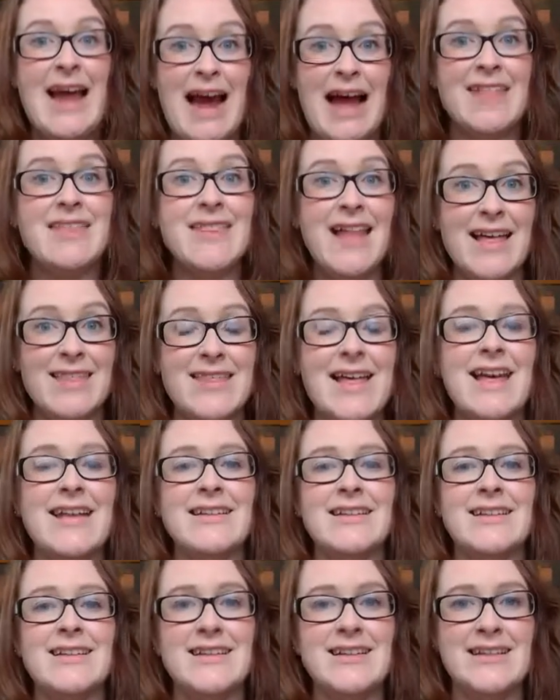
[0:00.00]
And that
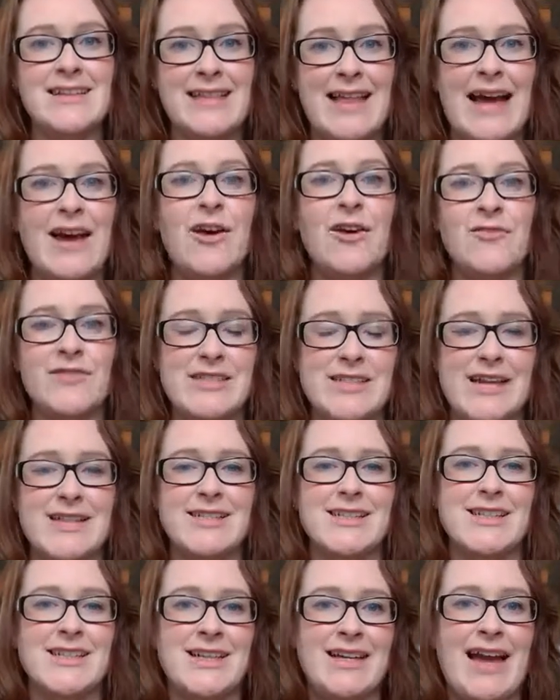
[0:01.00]
then that
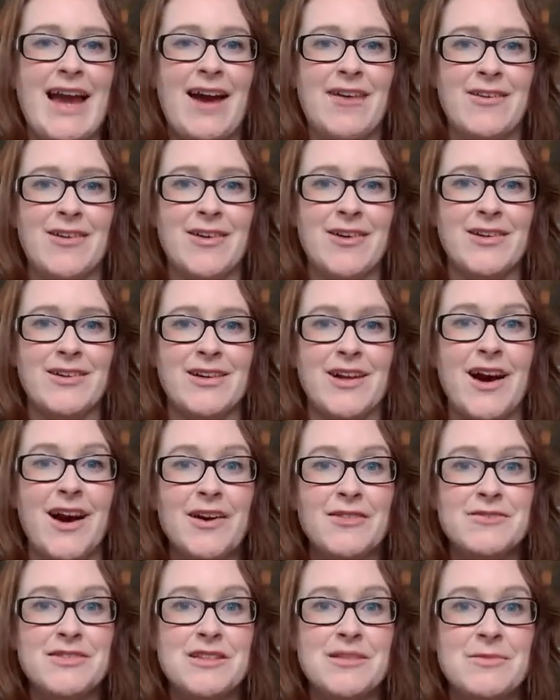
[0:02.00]
conversation can carry on
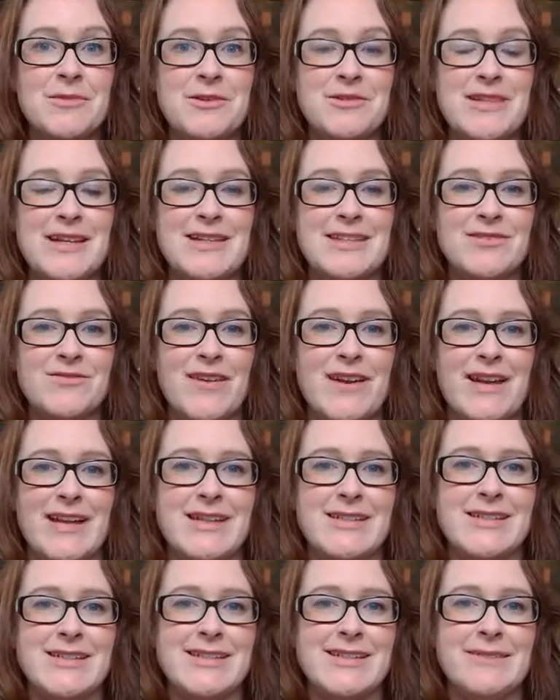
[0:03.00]
after the music's
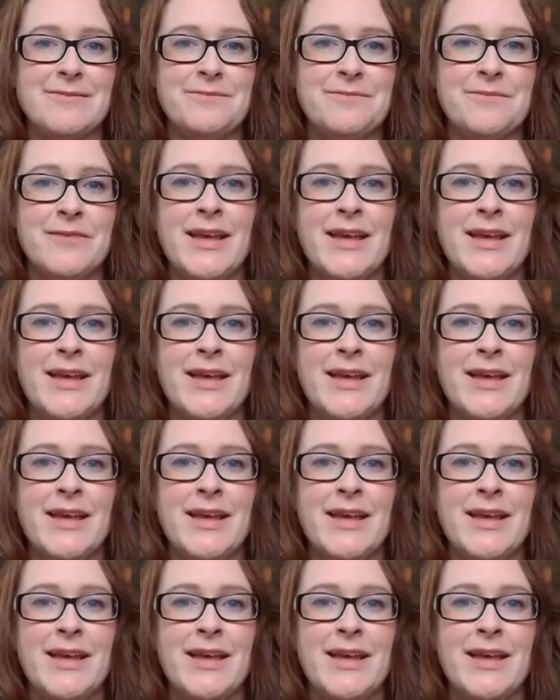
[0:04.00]
finished.